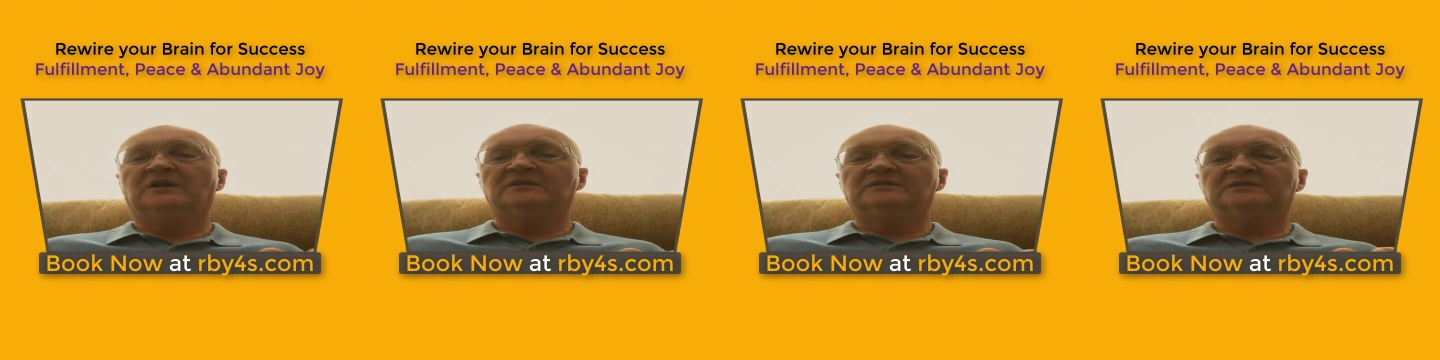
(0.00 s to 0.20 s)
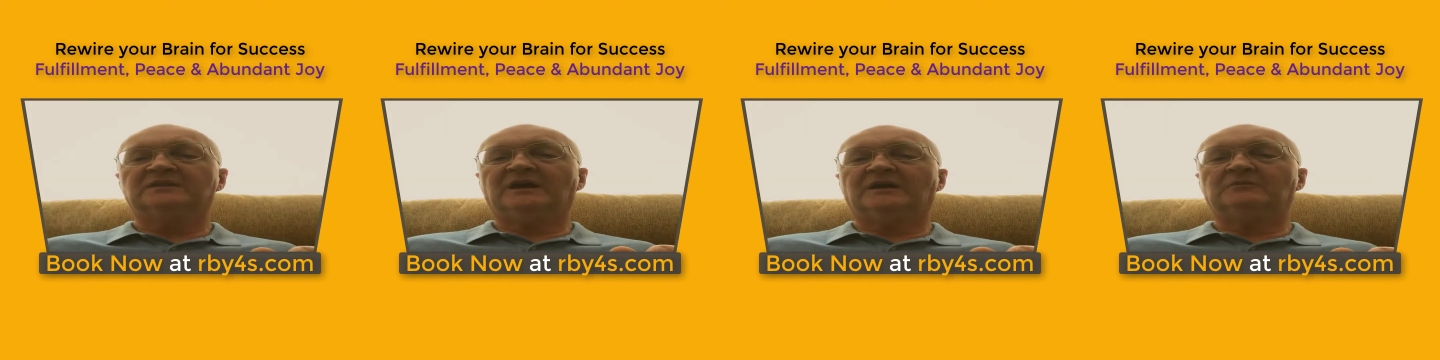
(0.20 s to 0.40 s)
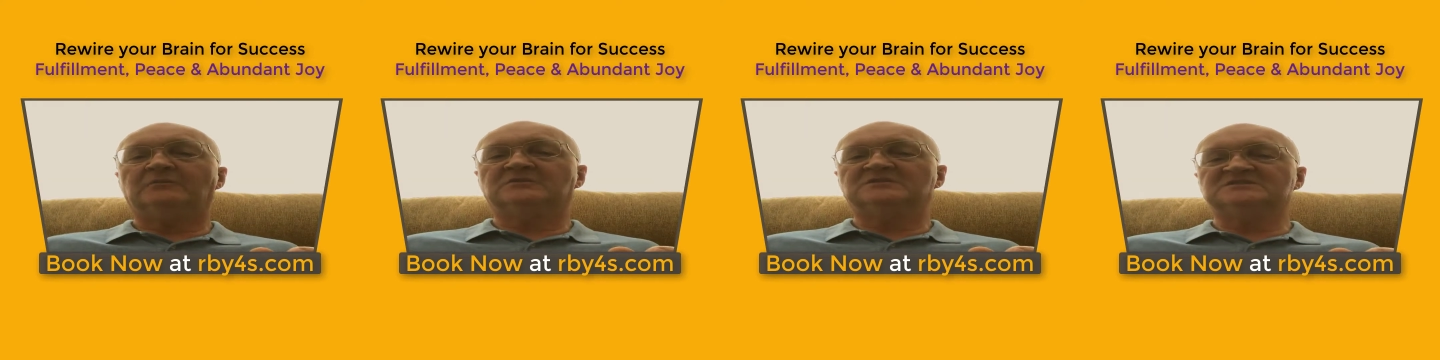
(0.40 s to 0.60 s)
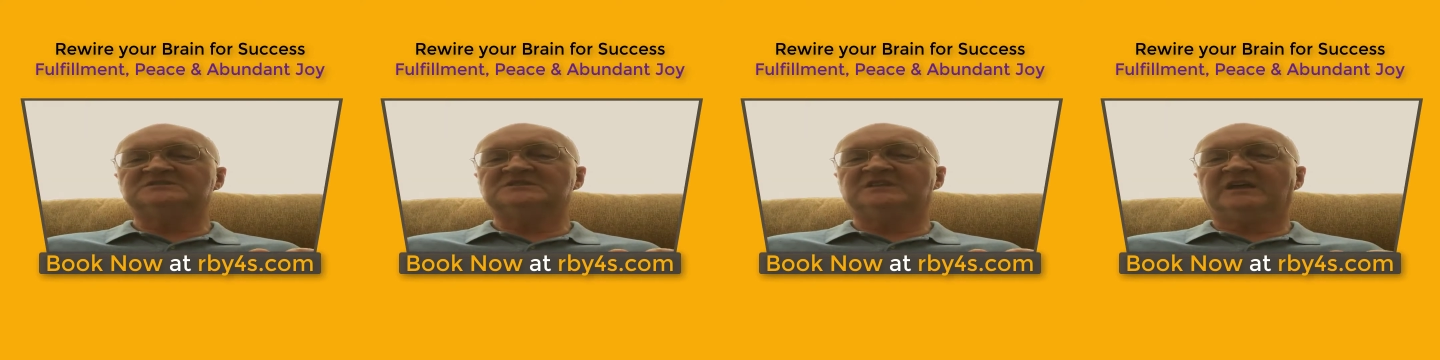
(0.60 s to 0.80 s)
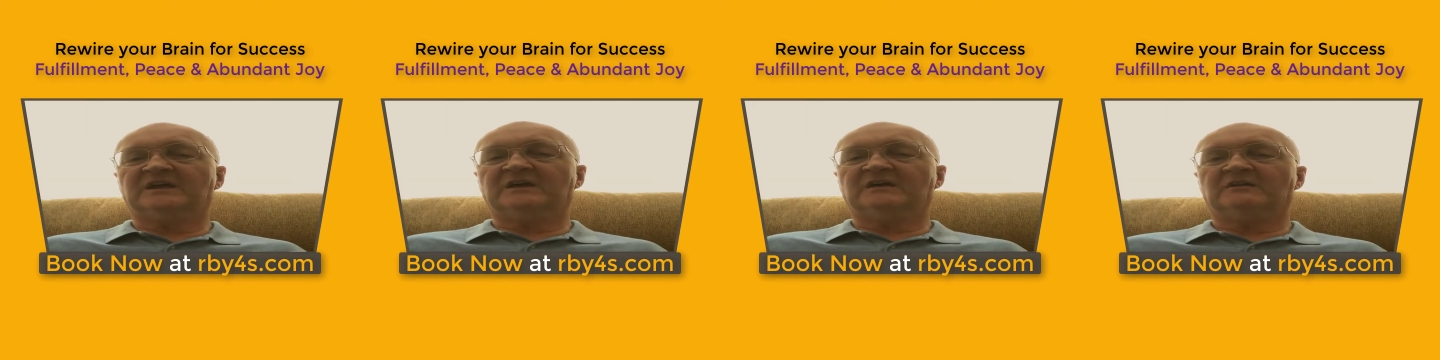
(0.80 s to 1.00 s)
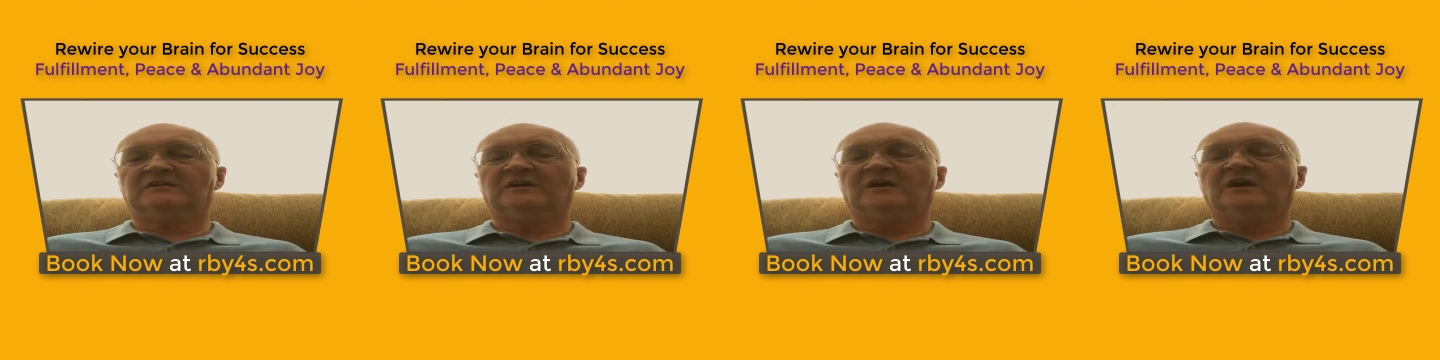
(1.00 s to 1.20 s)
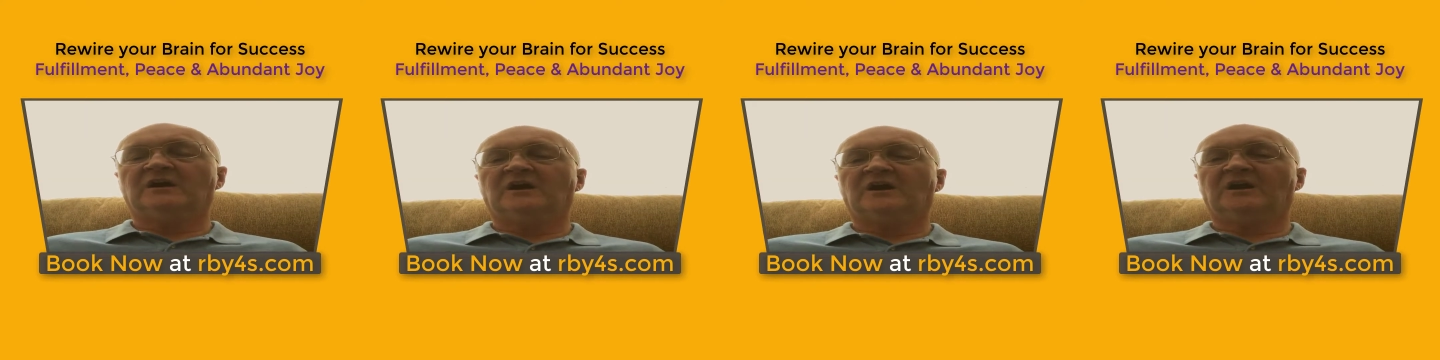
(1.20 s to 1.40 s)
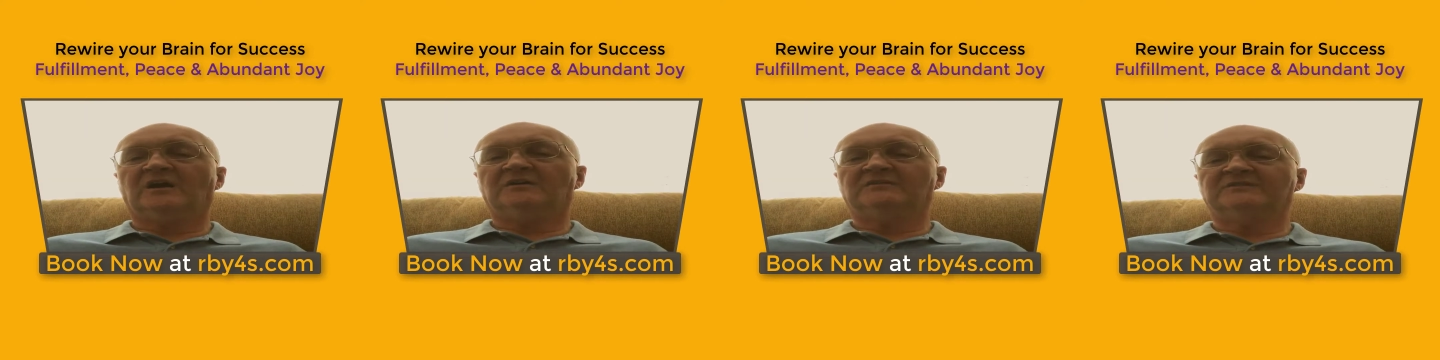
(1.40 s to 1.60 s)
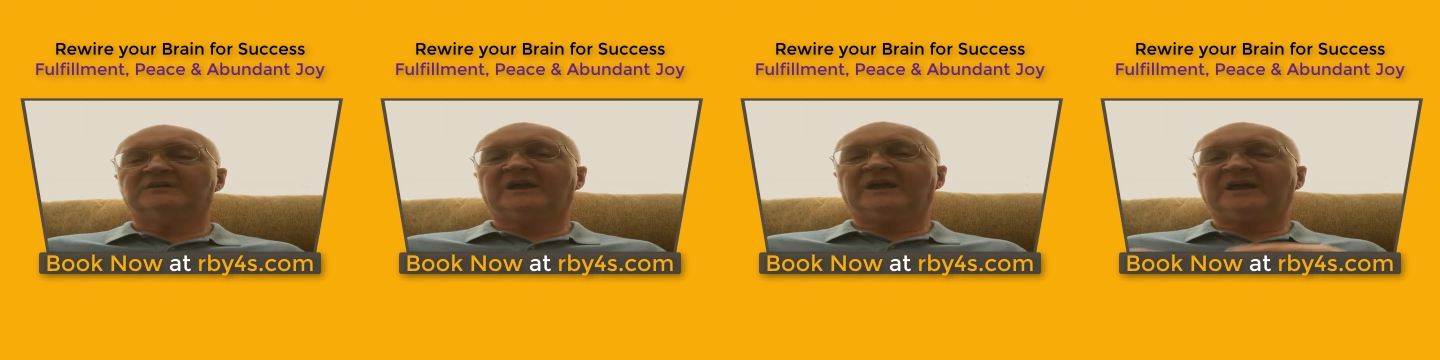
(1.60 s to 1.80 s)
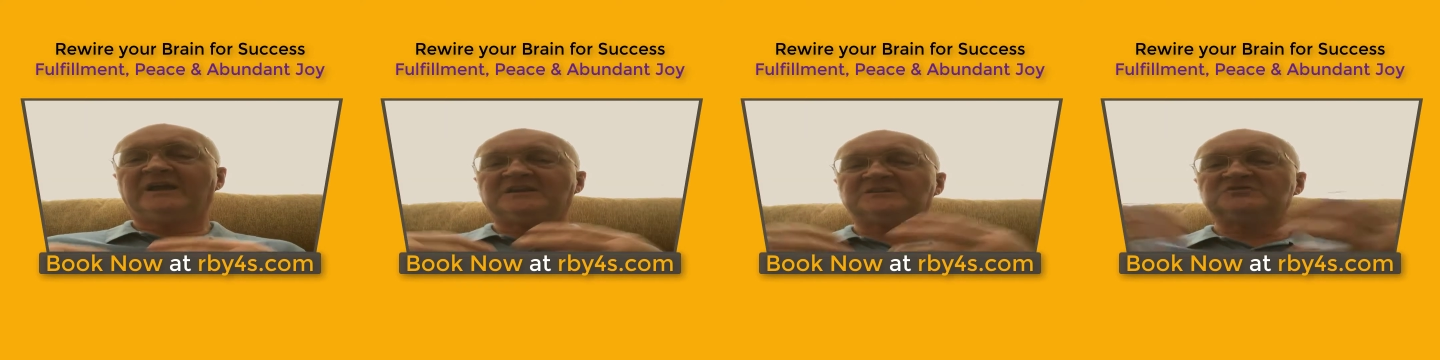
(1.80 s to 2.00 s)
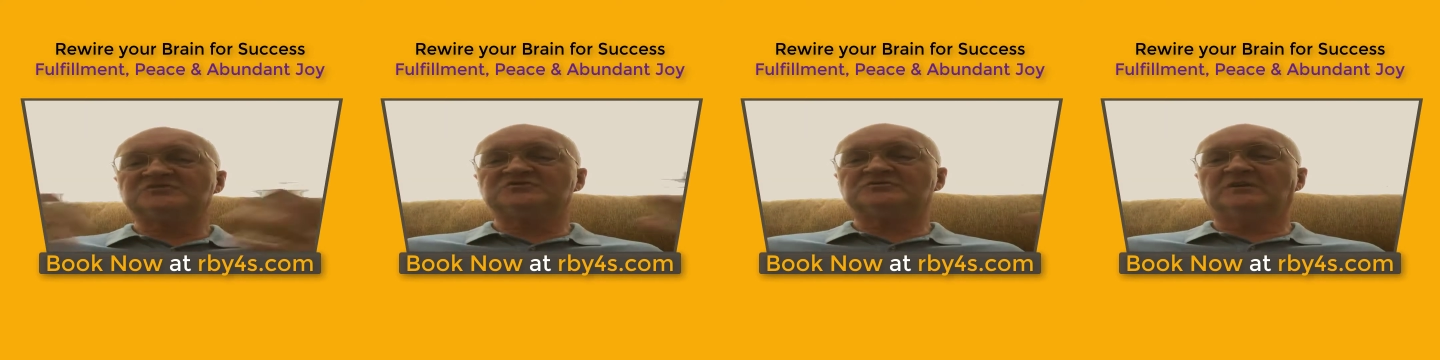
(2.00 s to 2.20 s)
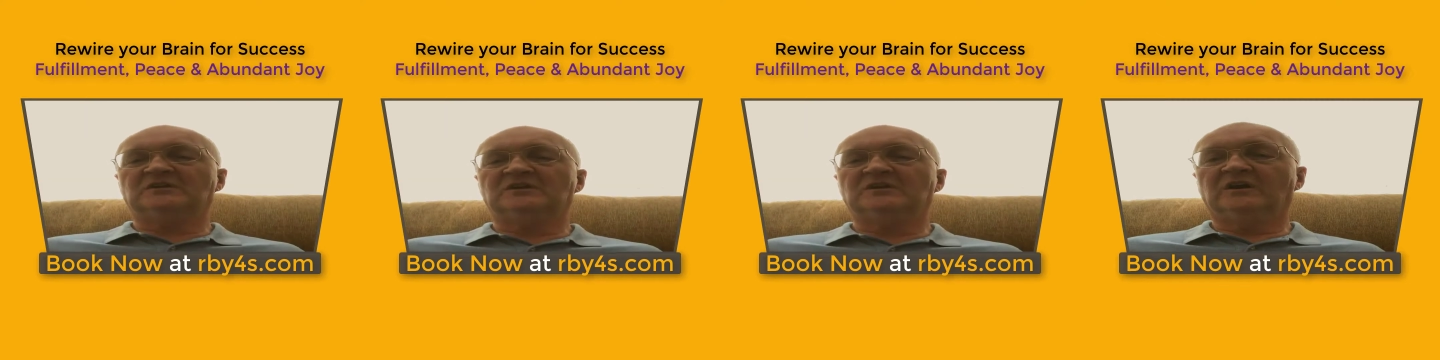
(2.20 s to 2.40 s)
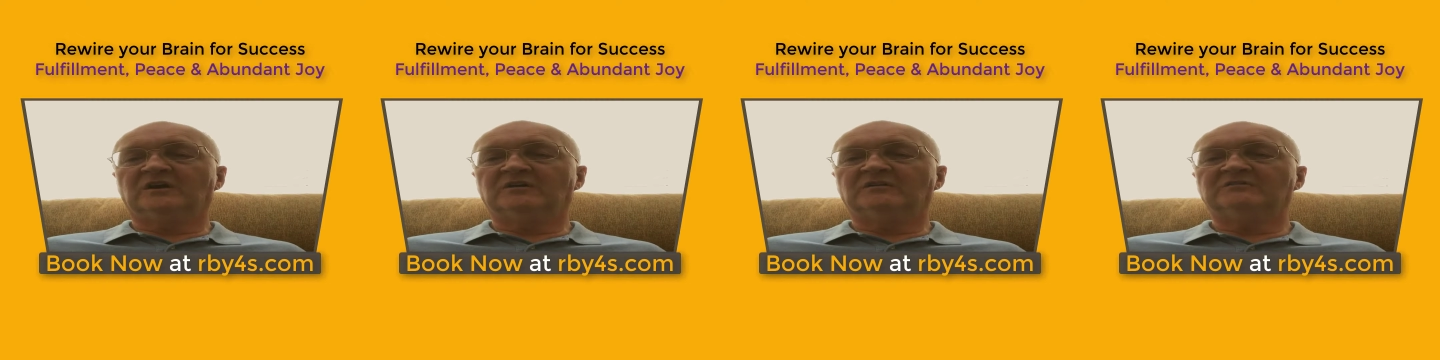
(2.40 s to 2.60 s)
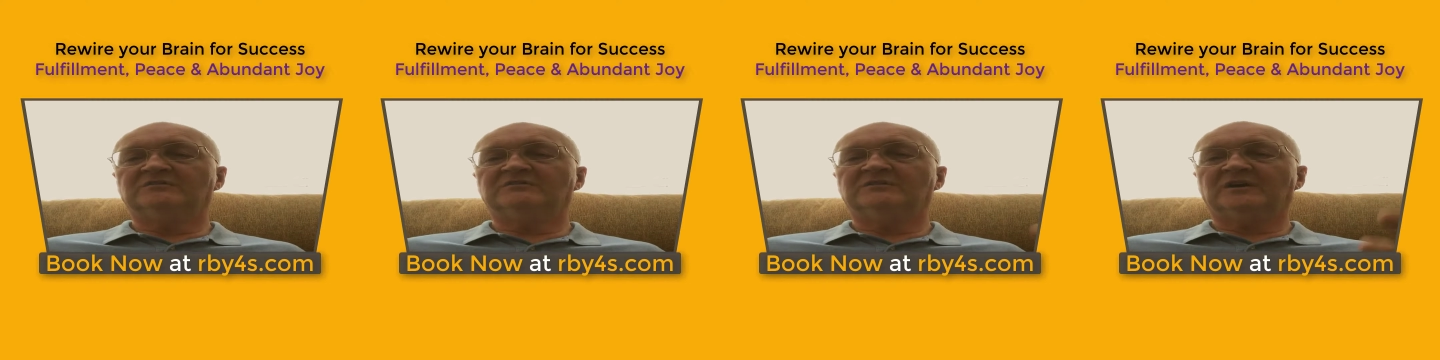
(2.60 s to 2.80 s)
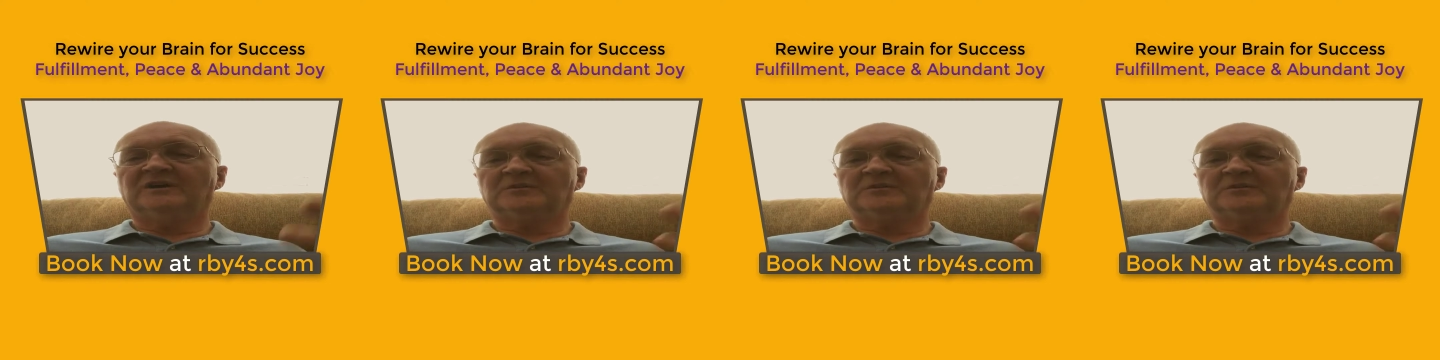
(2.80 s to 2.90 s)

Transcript: that was there of extra love